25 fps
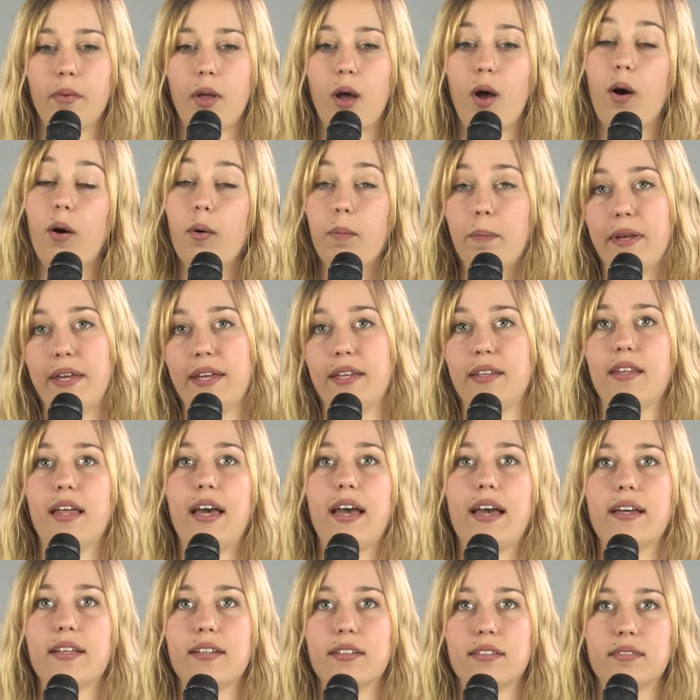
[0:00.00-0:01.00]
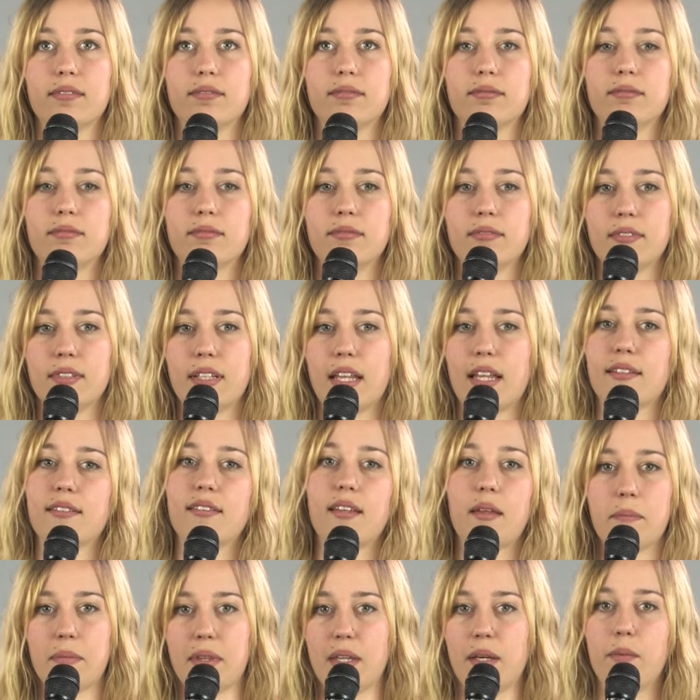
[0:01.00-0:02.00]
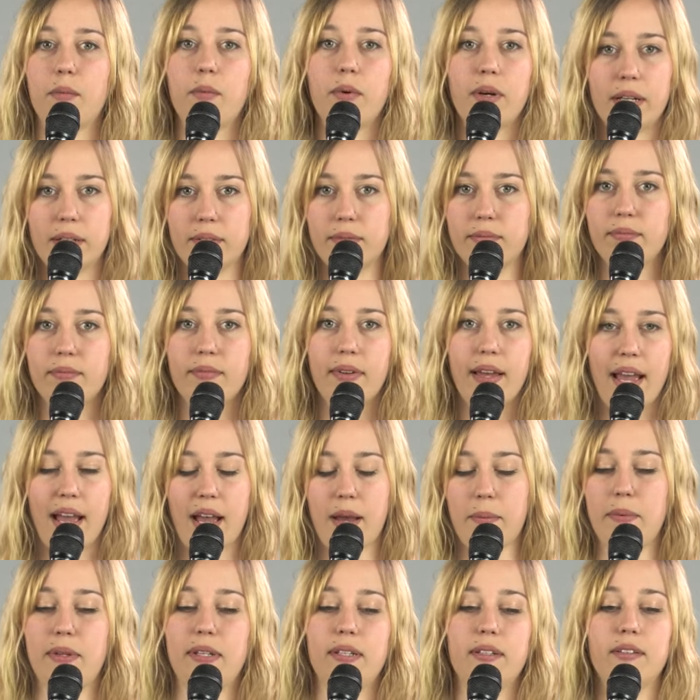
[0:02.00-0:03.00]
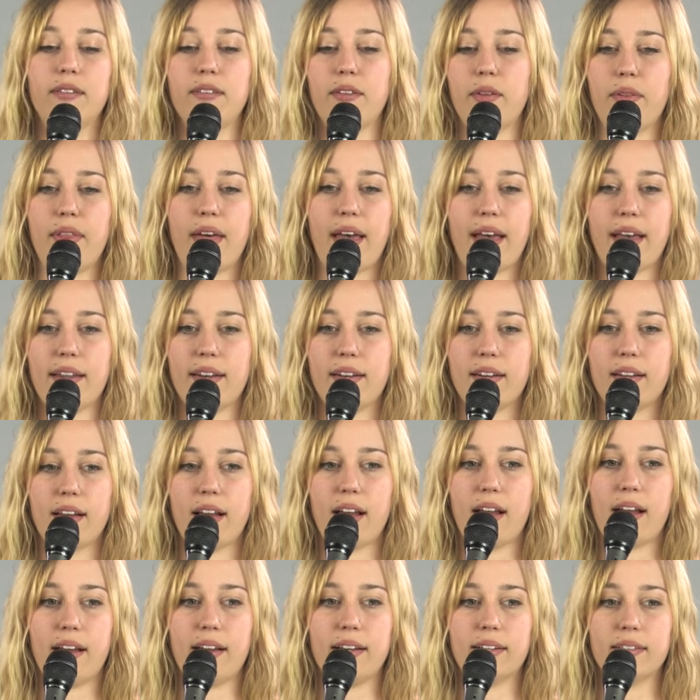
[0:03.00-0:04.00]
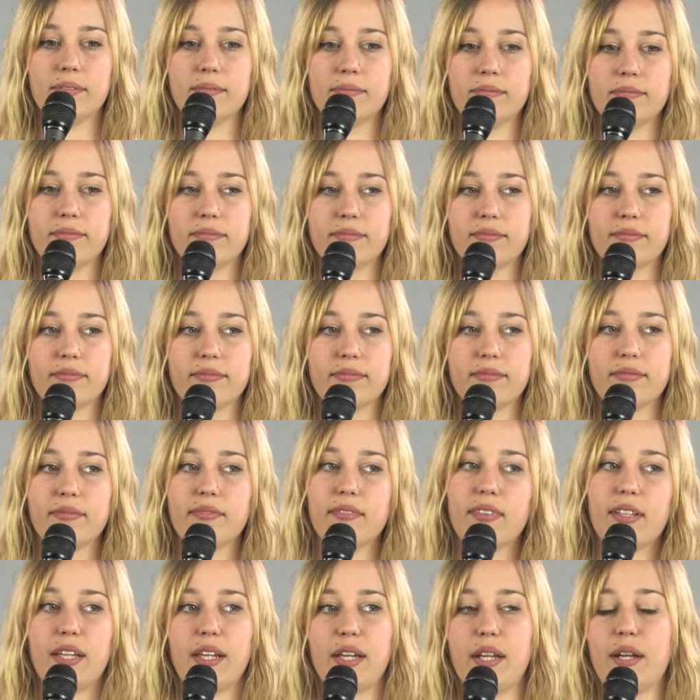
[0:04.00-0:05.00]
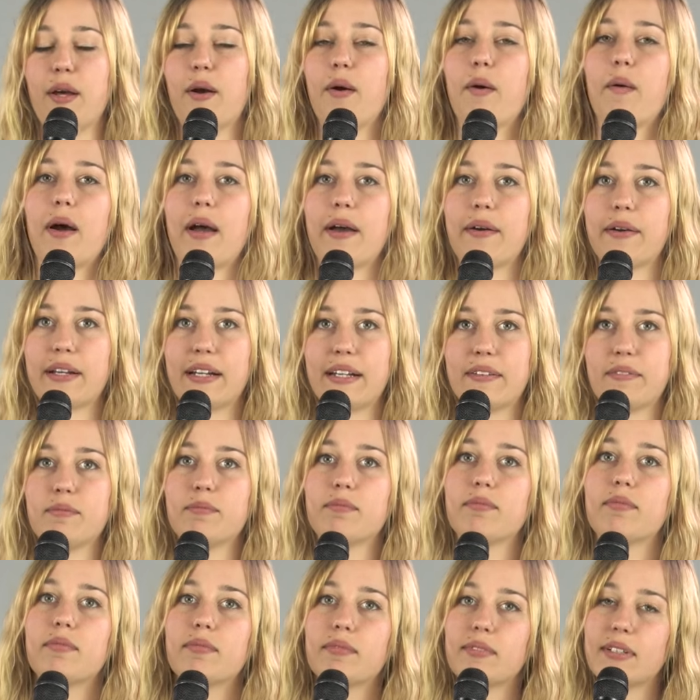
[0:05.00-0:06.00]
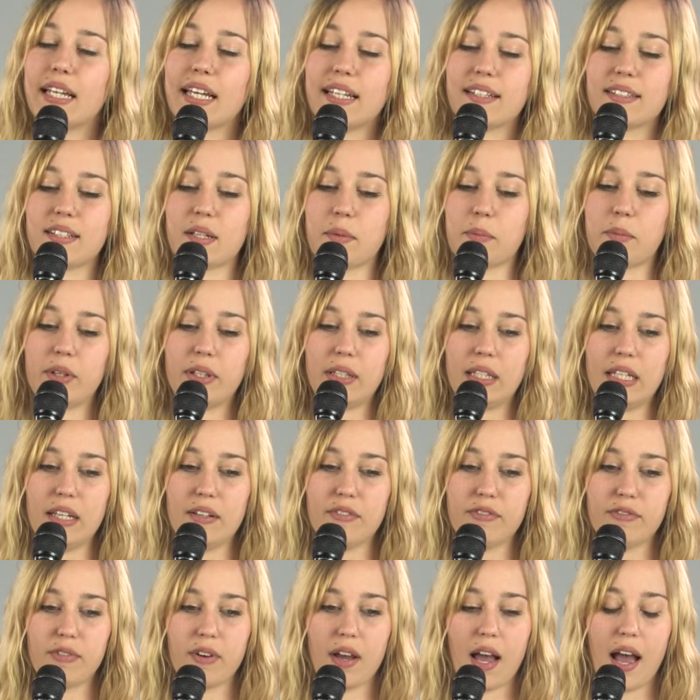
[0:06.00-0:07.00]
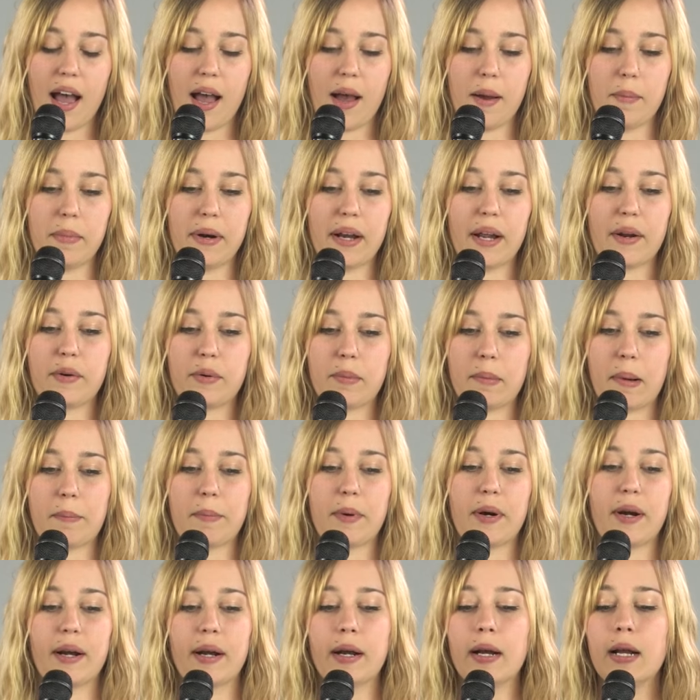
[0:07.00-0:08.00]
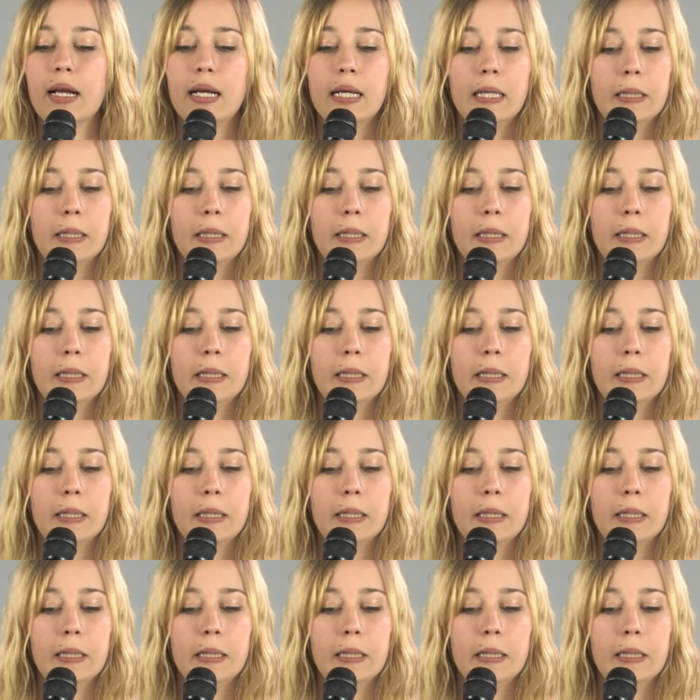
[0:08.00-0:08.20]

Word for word: hoping that that something would happen so that uh, you know I could get some relief. Um, but I remember